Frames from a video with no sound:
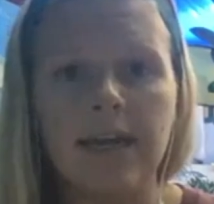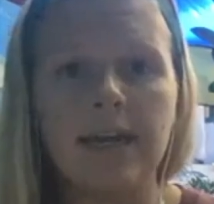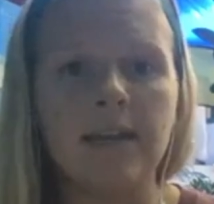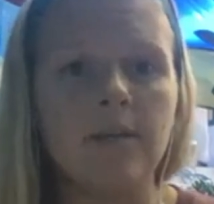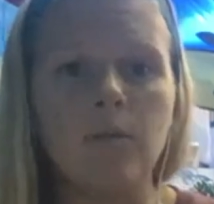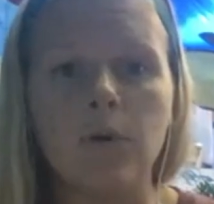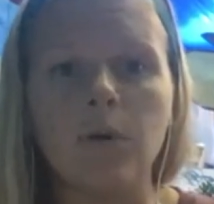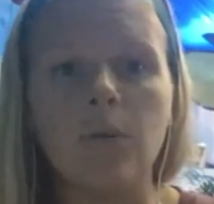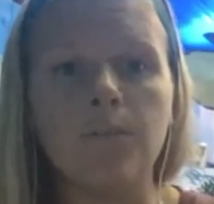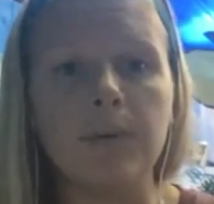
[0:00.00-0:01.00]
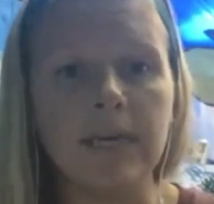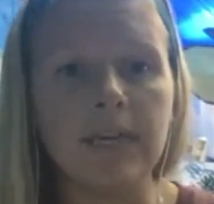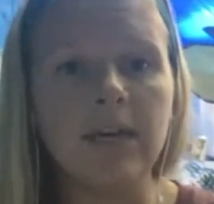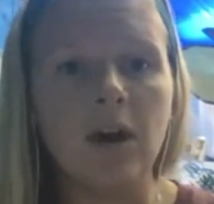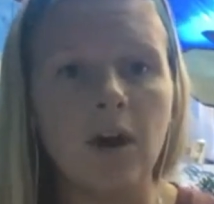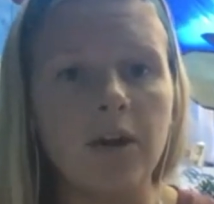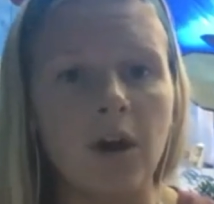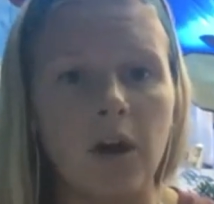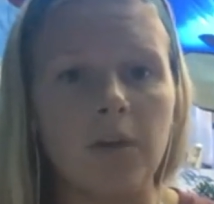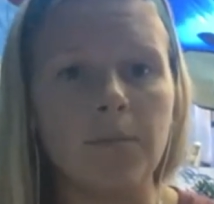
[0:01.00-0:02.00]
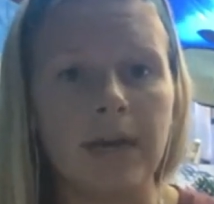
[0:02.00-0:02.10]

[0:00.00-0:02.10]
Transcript: It will be on our